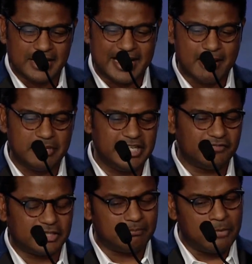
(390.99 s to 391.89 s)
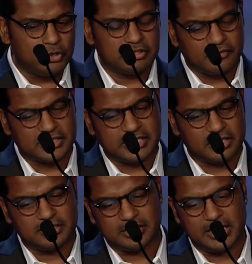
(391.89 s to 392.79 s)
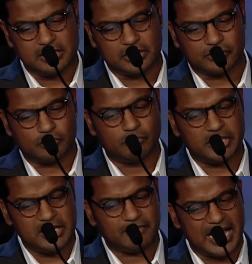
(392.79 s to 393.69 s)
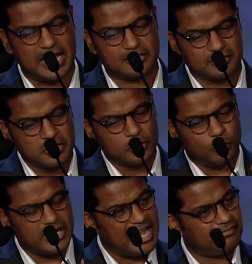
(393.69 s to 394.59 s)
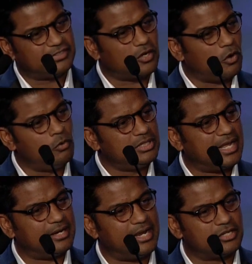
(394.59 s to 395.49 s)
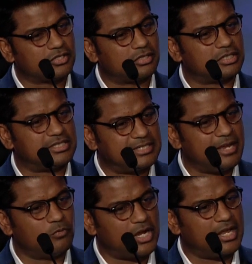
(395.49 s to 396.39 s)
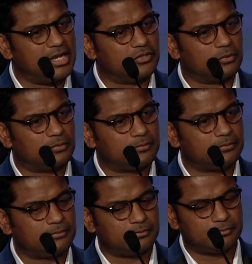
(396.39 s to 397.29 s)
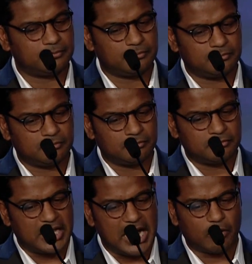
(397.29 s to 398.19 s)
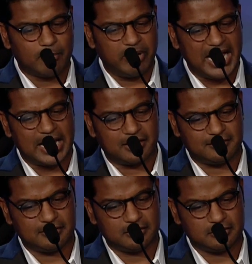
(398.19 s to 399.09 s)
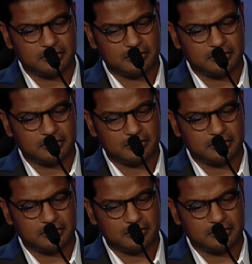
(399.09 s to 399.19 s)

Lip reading: And I believe that most of us here today in this room, if asked, would have to own that answer the same way I do. Our path